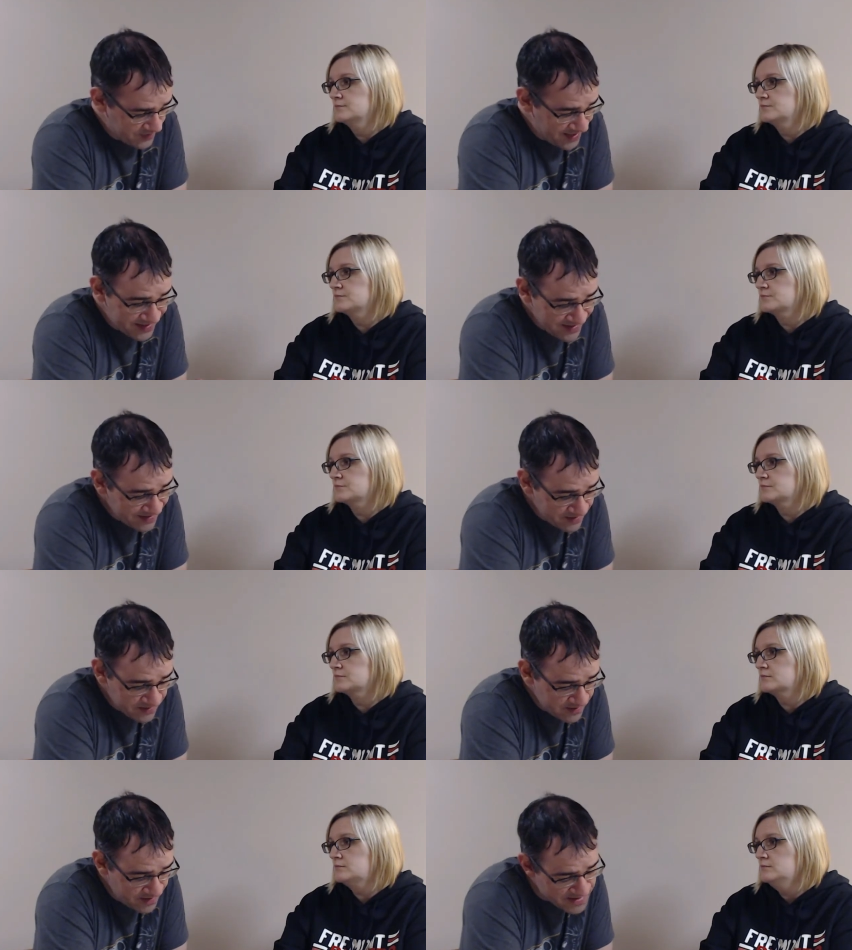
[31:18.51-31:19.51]
Speaker 1: it
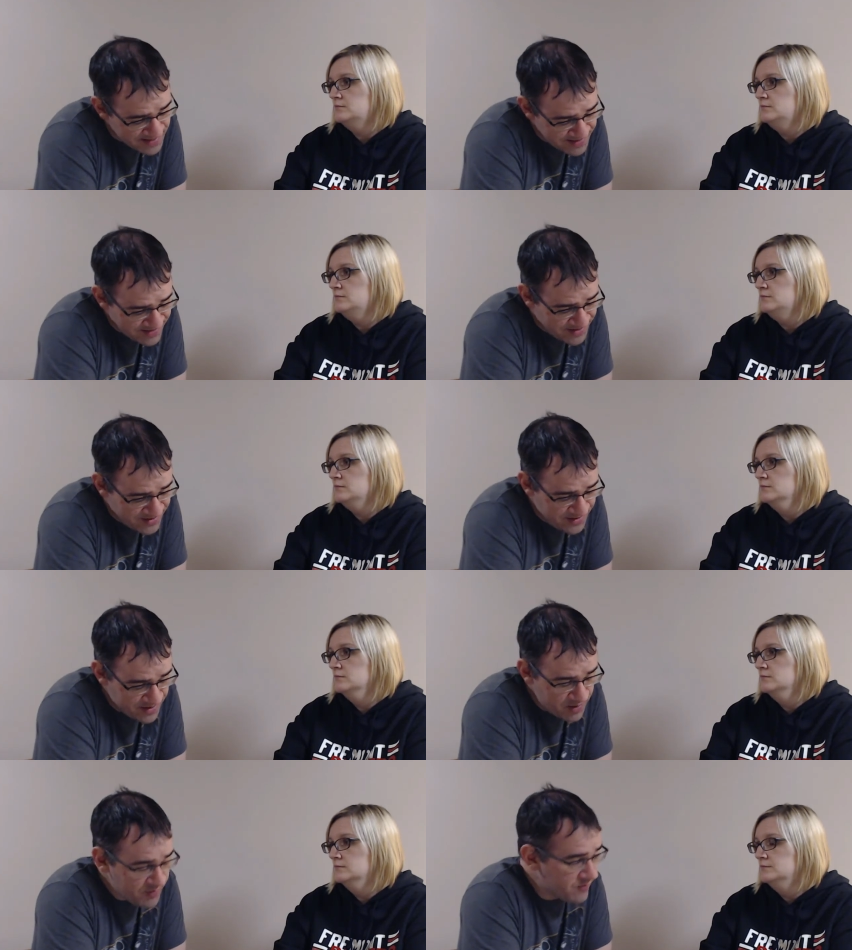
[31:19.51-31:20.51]

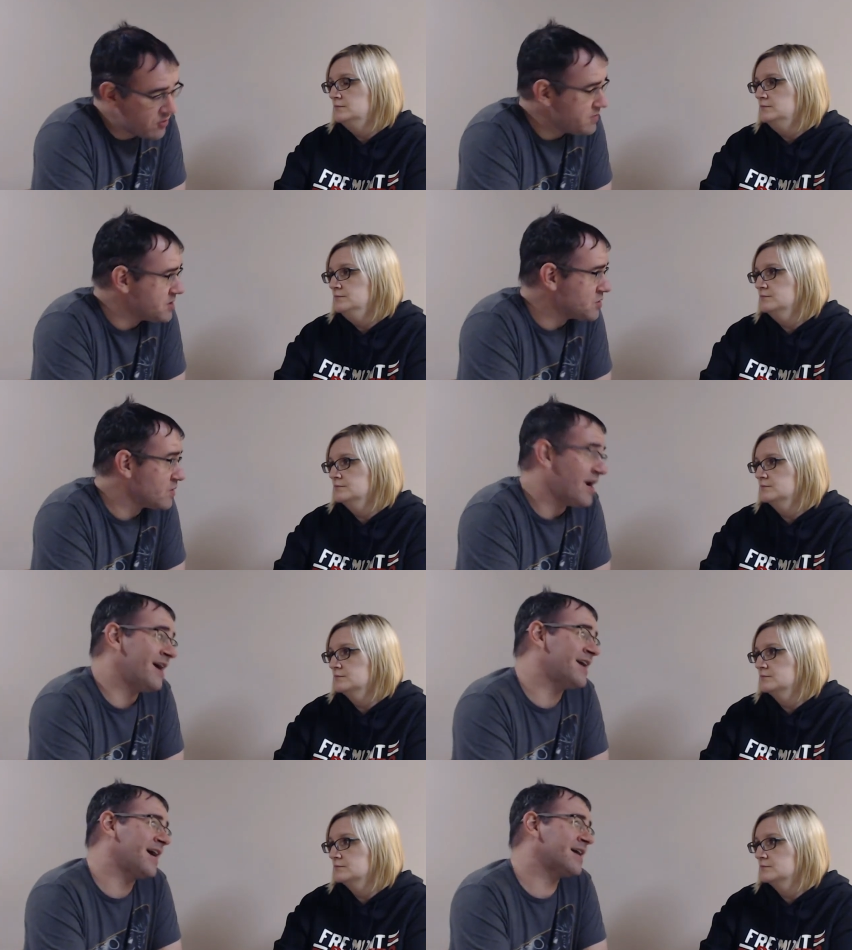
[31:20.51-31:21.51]
their performances were,
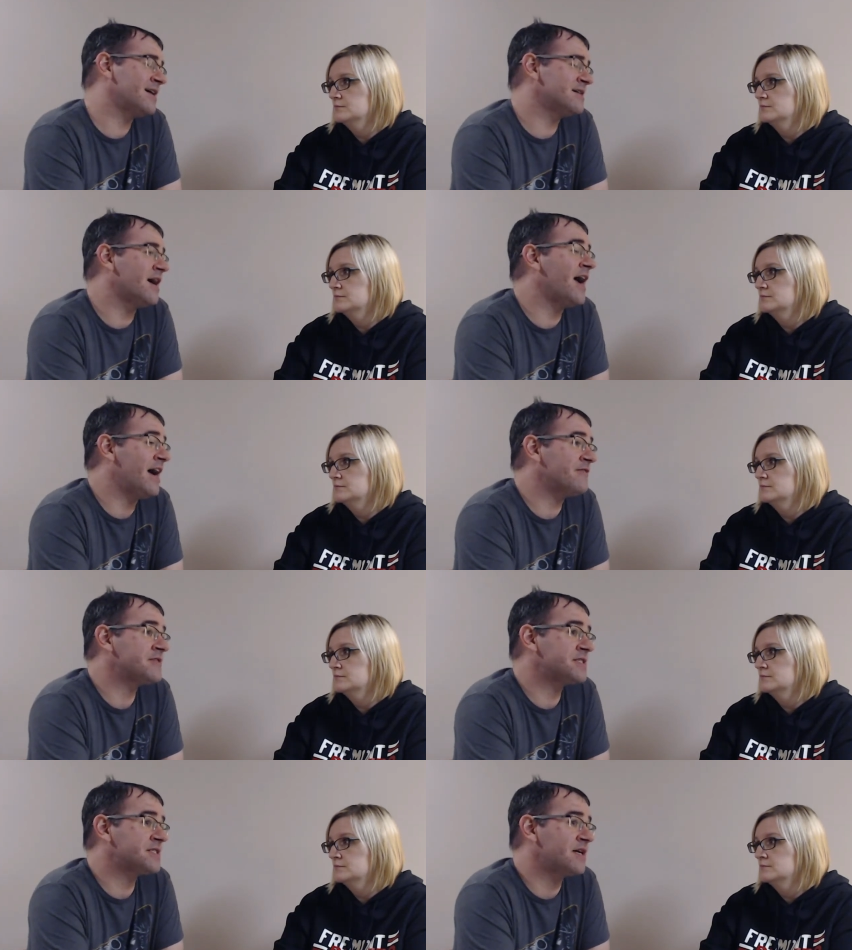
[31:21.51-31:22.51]
and I got, I have
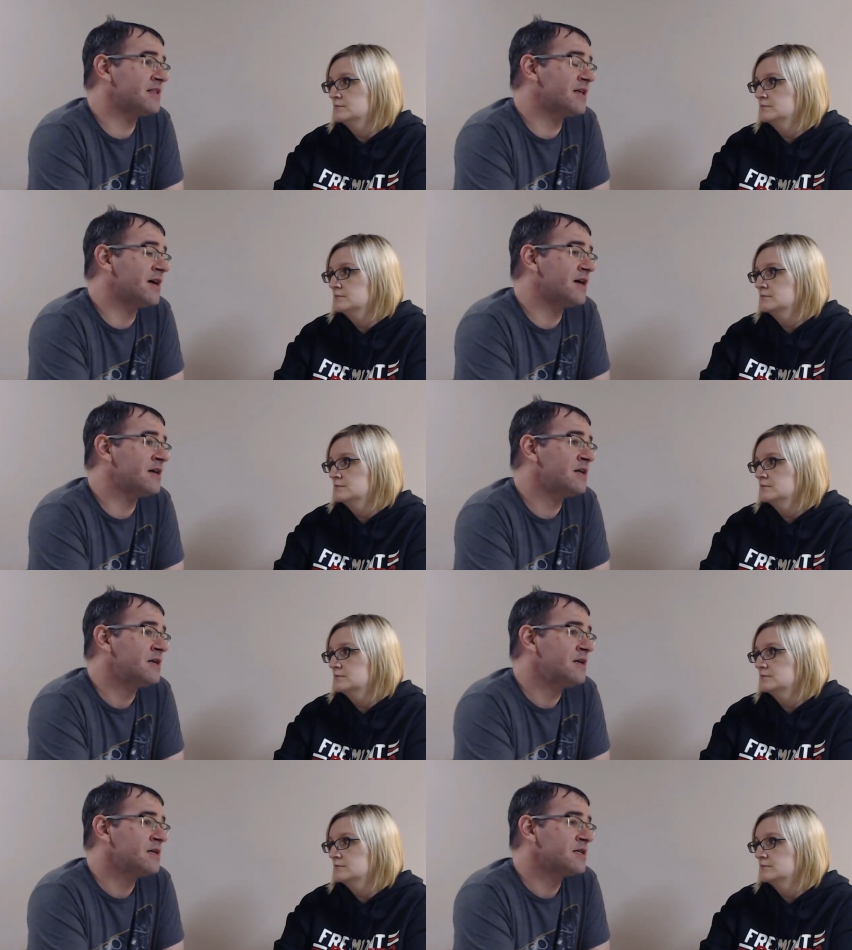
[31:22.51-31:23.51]
to say that
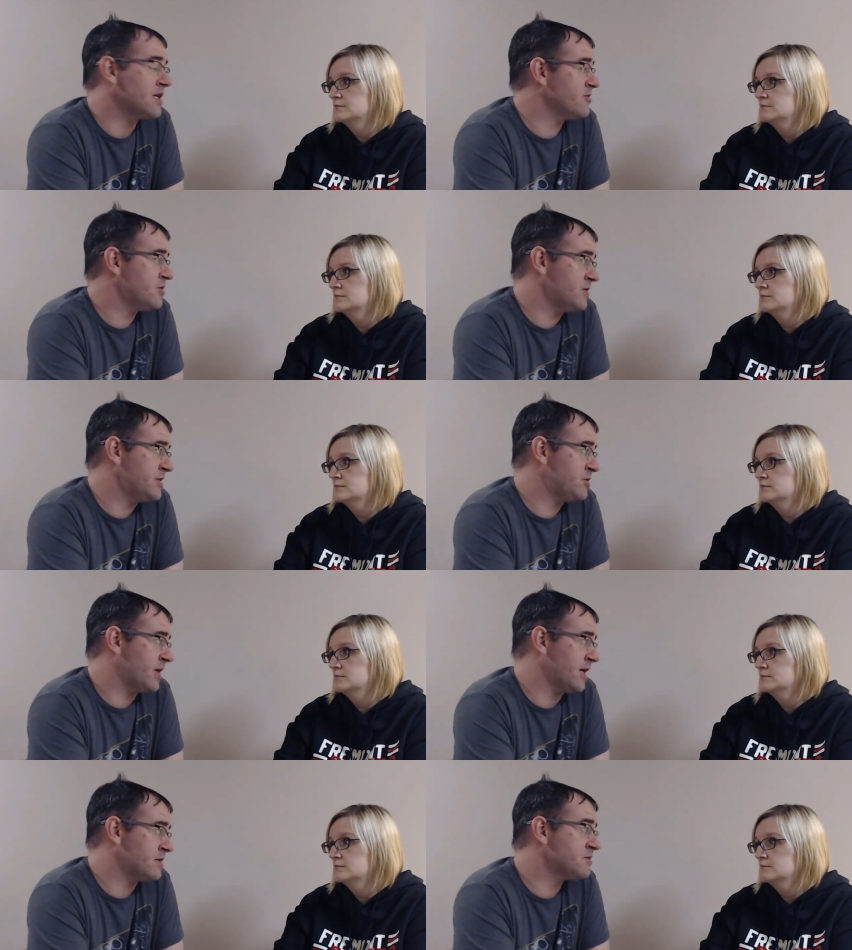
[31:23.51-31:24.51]
Kelly Marie
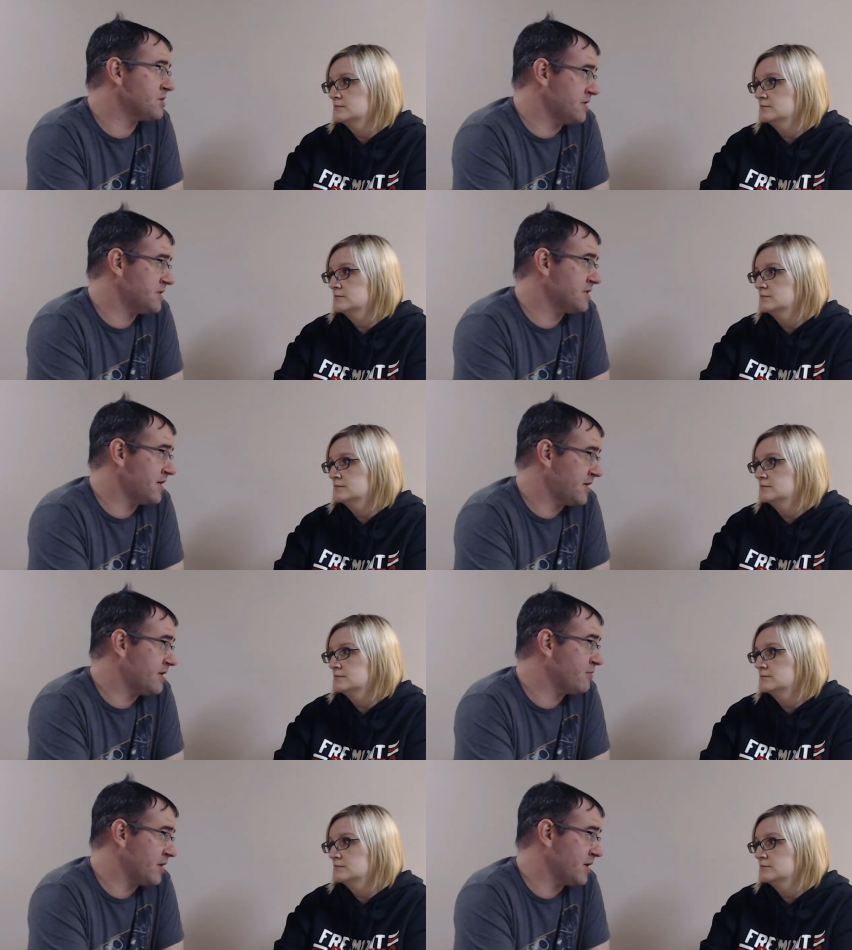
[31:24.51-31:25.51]
Tran, she's the lady
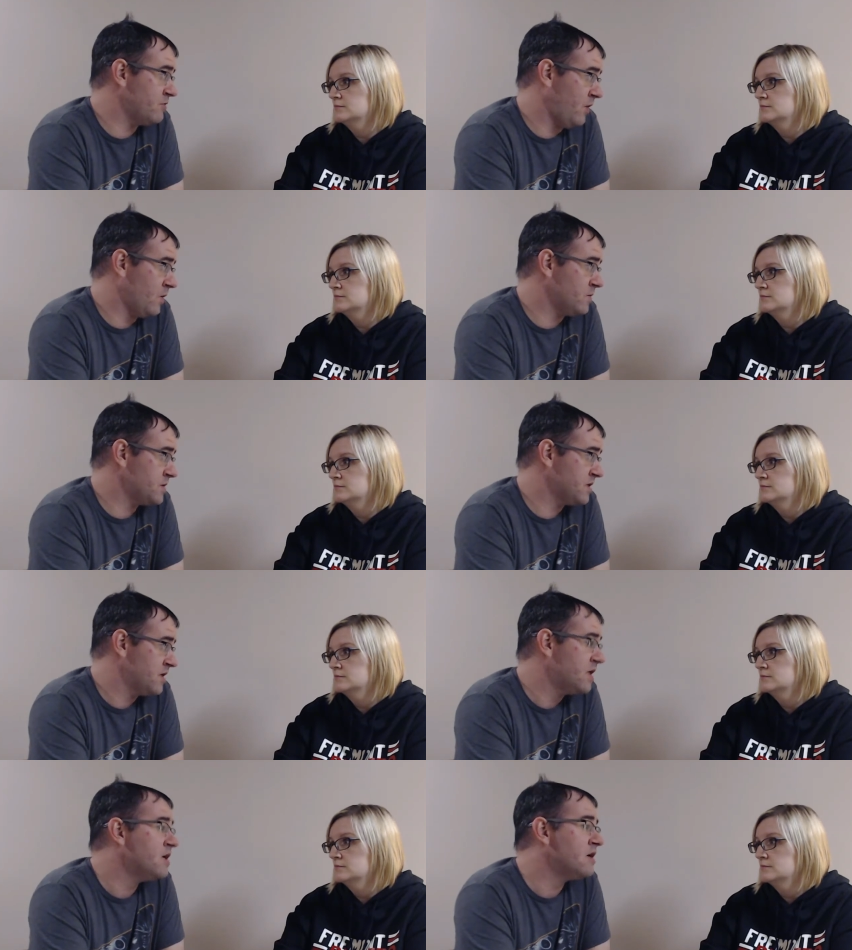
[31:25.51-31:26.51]
that played Rose,
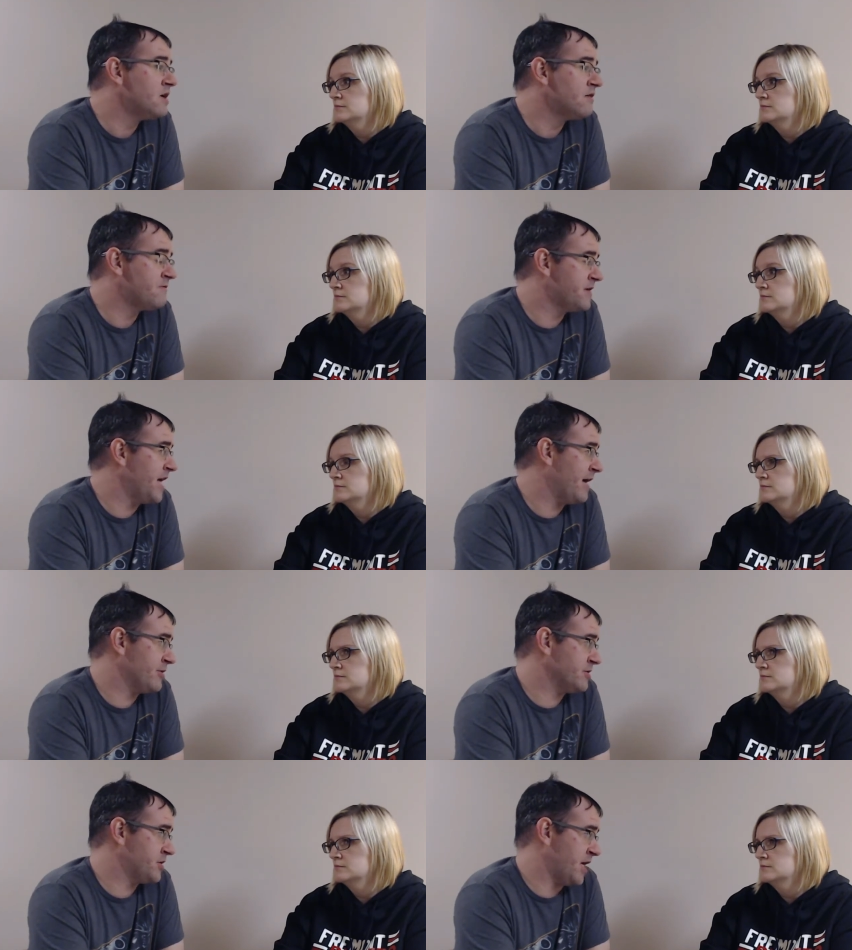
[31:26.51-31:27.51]

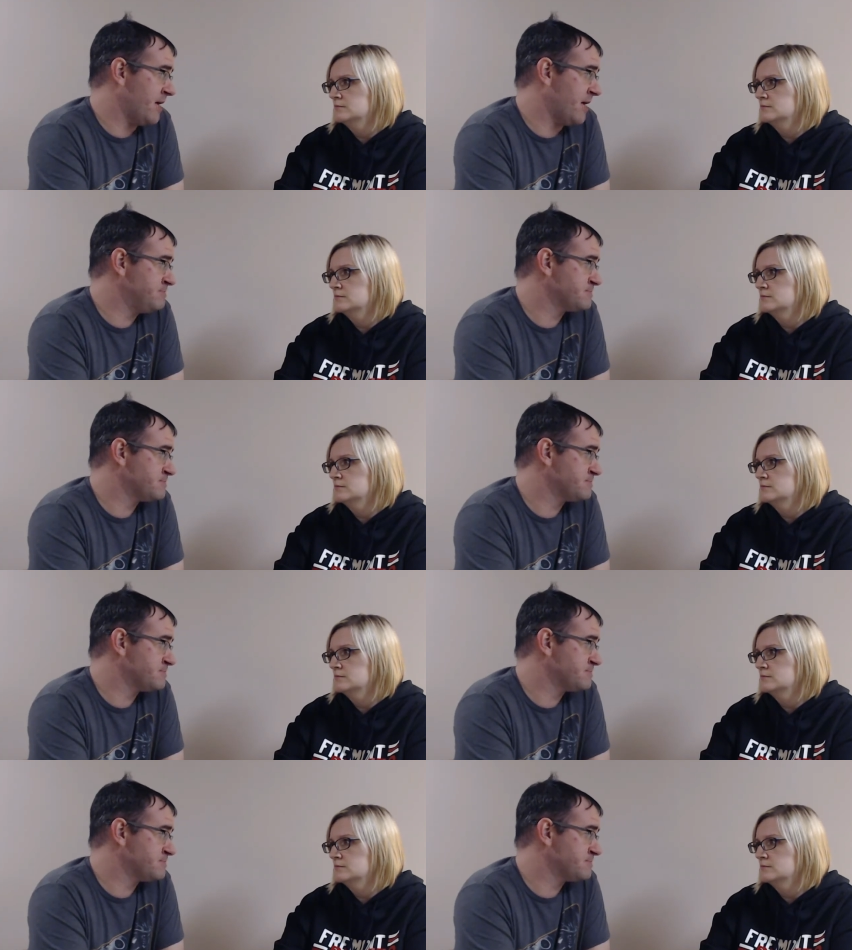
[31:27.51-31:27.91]
phenomenal job.